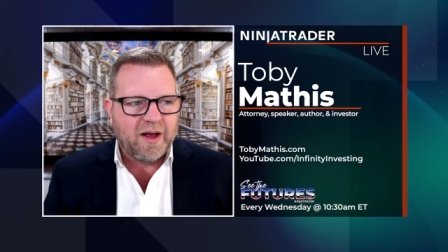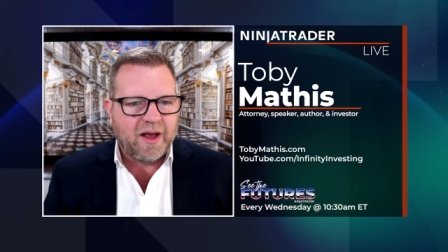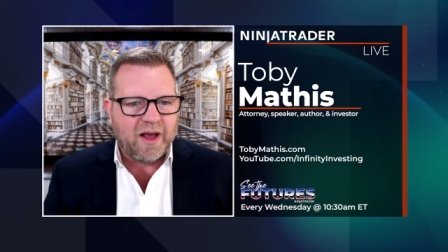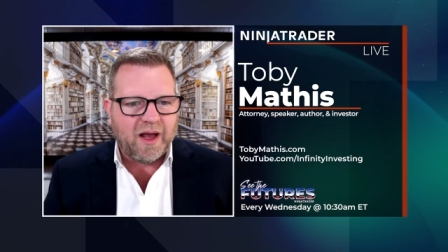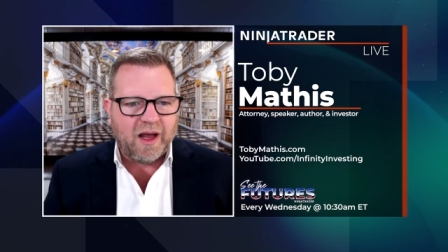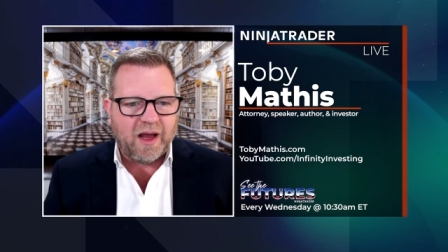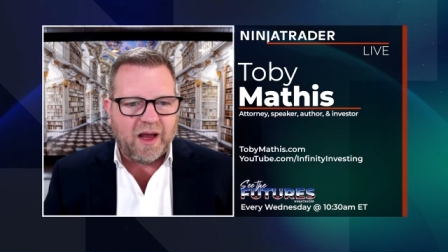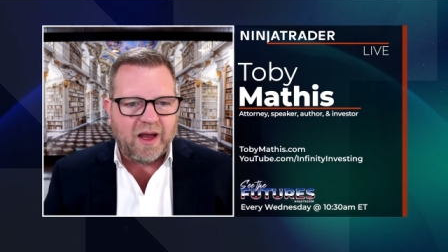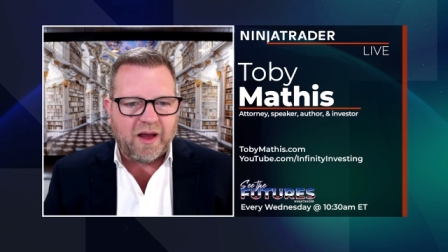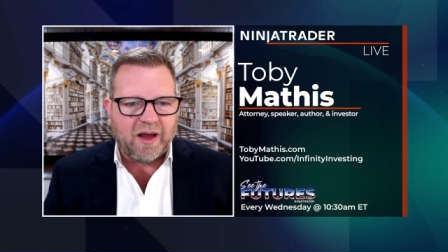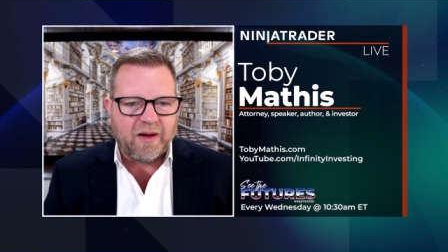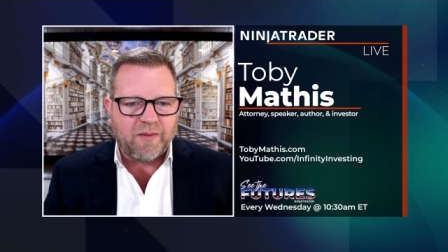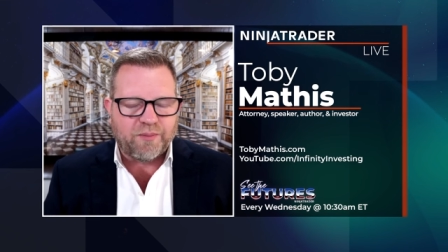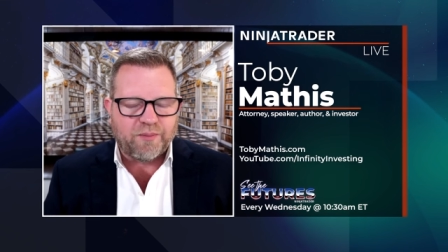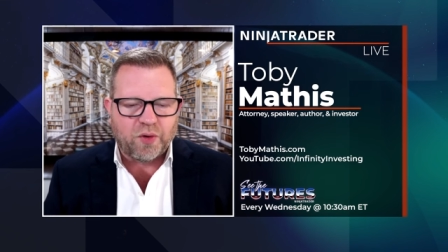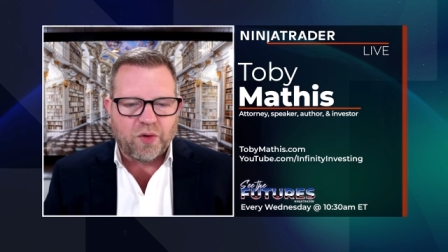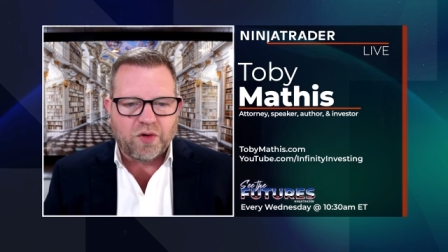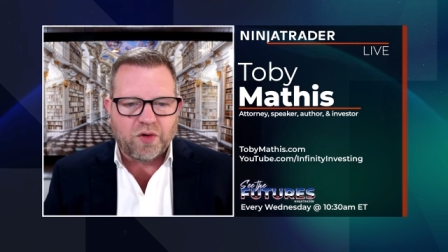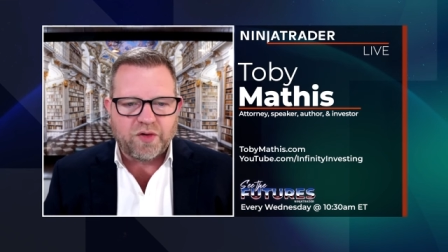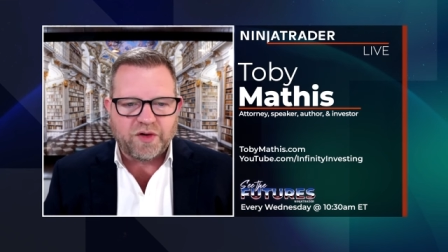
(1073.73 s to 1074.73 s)
a
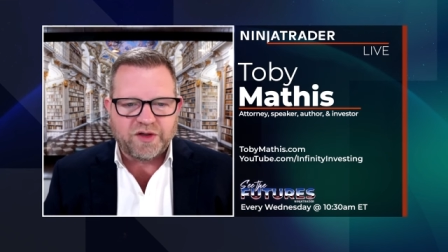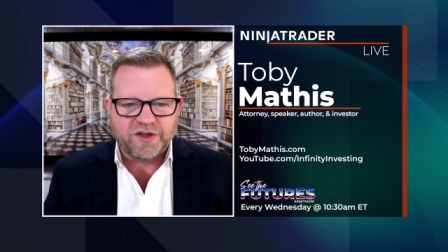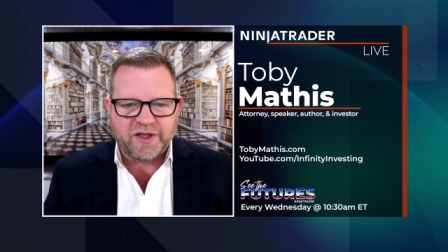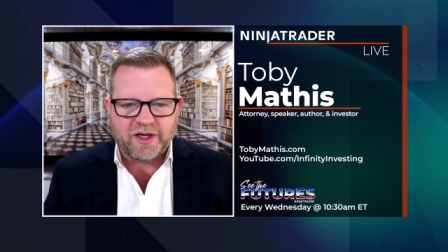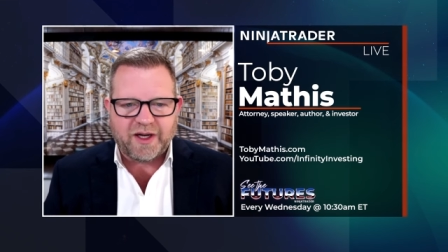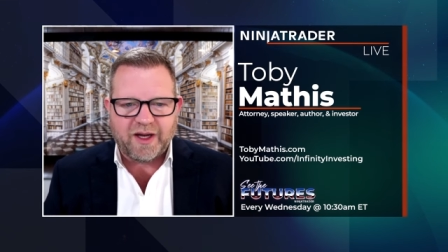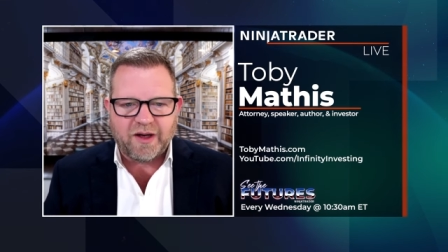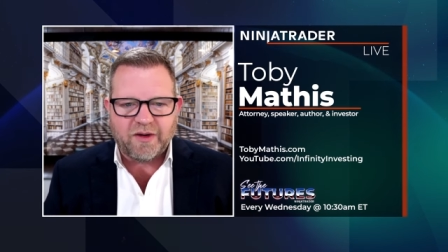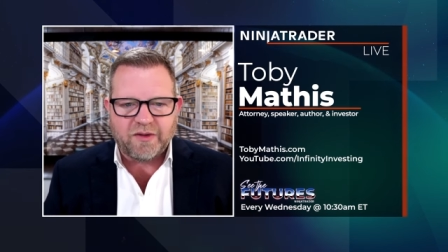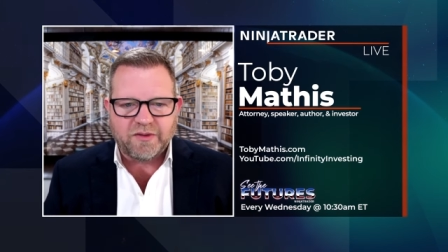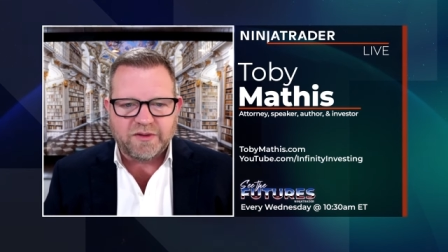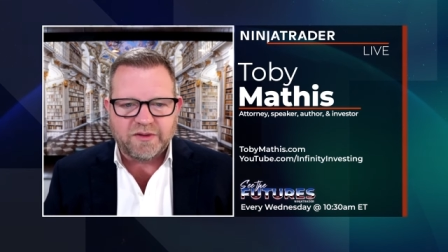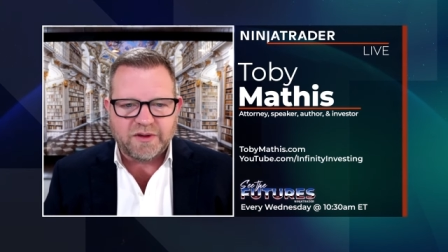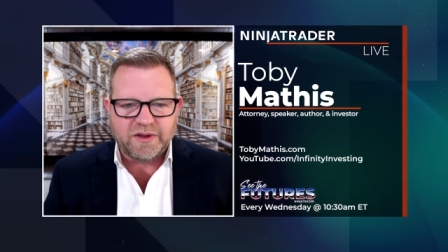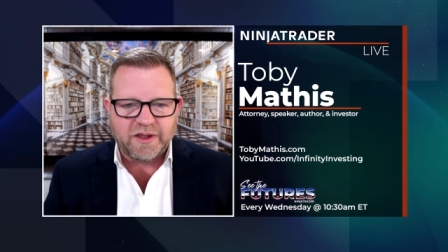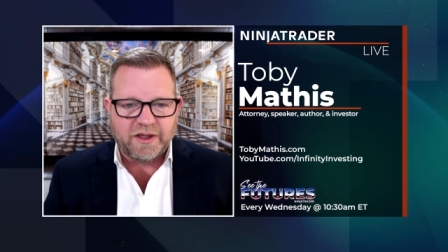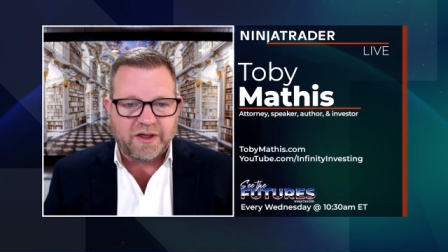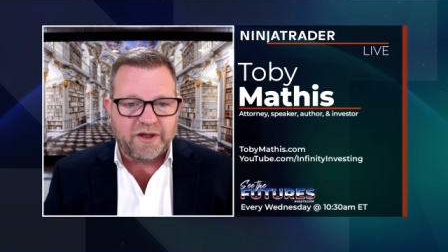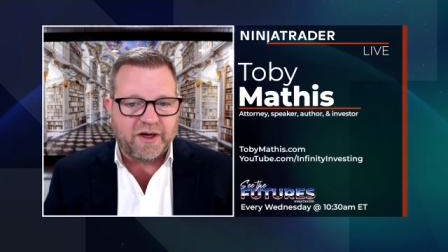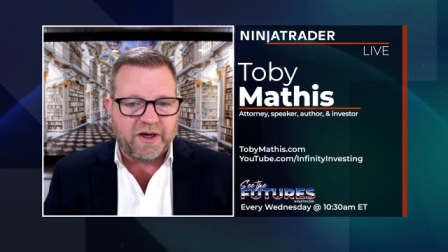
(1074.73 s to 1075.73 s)
brokerage account
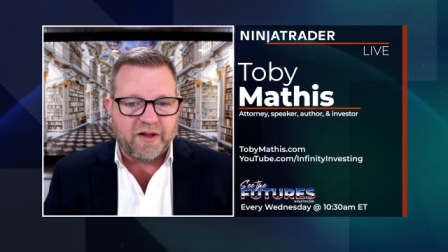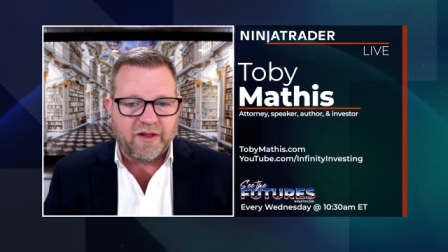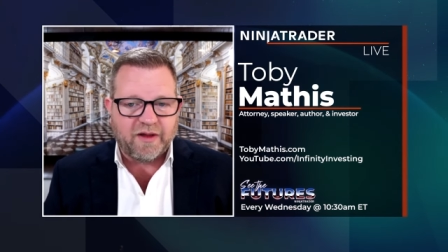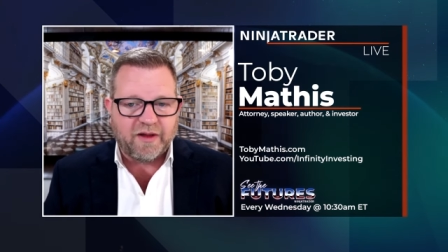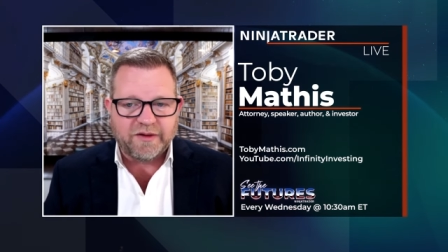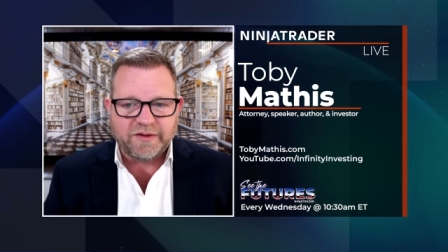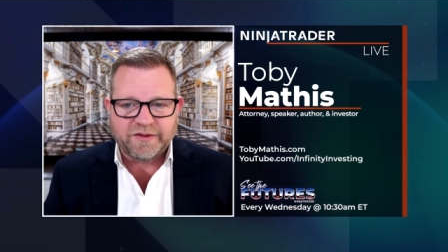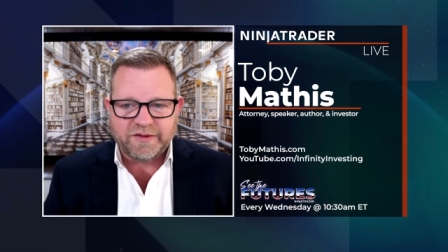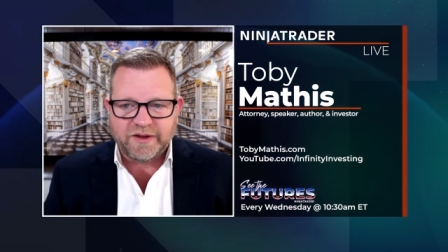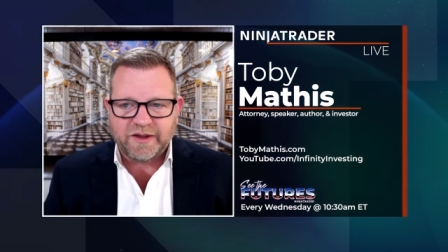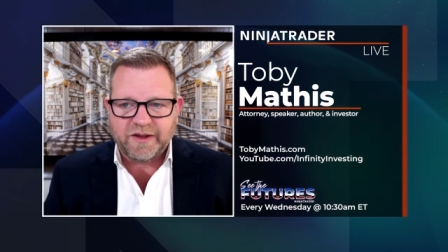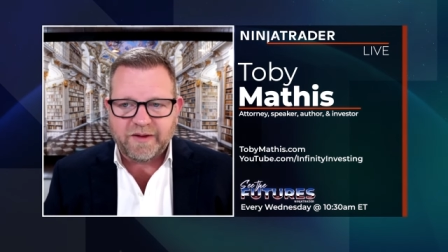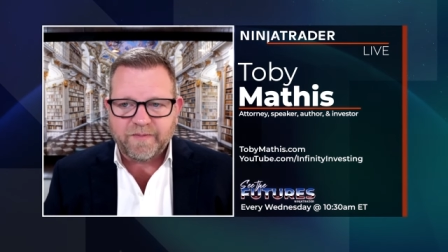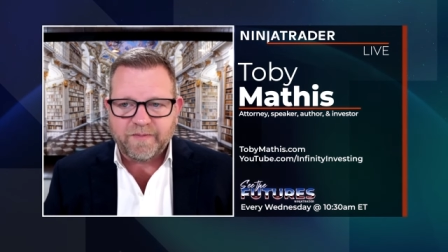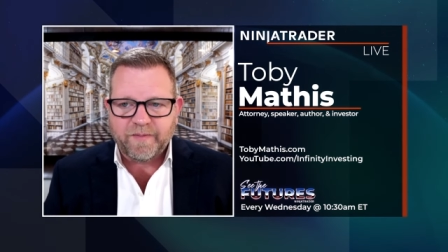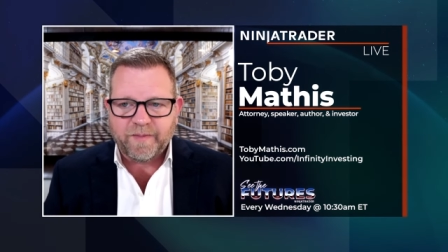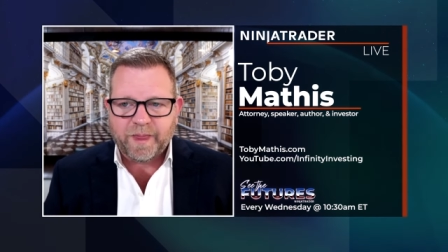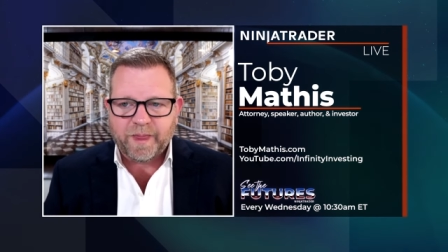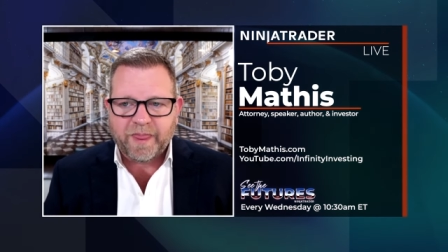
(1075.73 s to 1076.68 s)
in an LLC